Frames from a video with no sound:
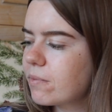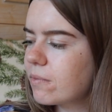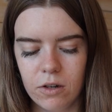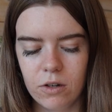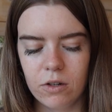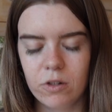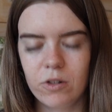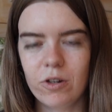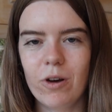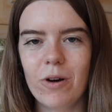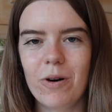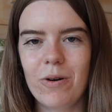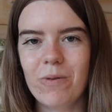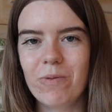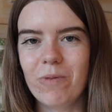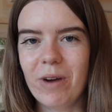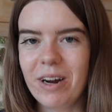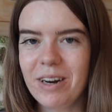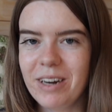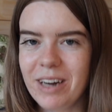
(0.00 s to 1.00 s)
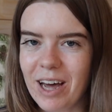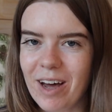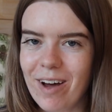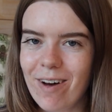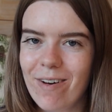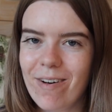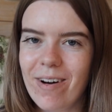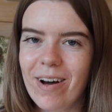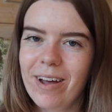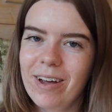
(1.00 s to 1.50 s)
So right
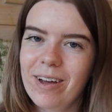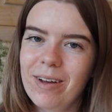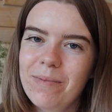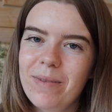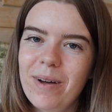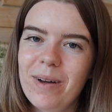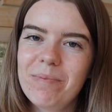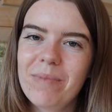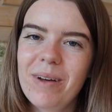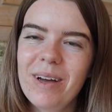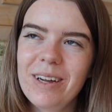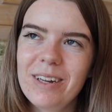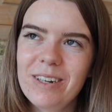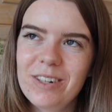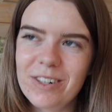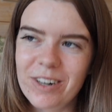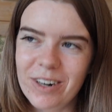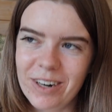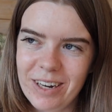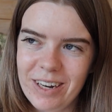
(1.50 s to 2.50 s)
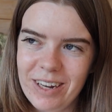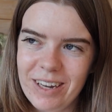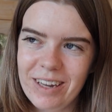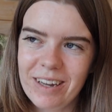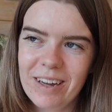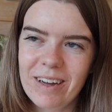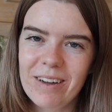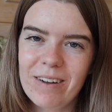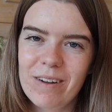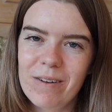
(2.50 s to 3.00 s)
now I am on my
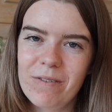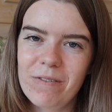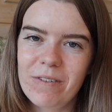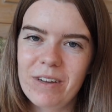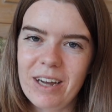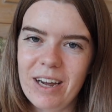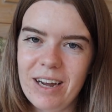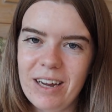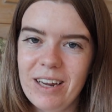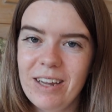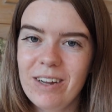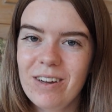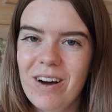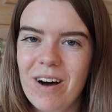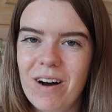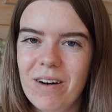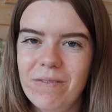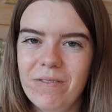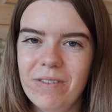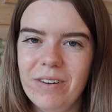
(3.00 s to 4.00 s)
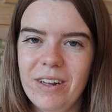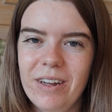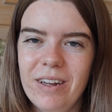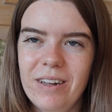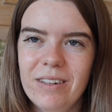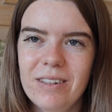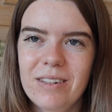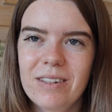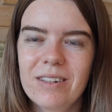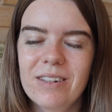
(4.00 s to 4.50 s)
journey of gaining
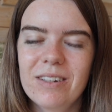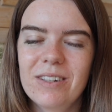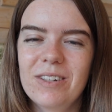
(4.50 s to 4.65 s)
confidence,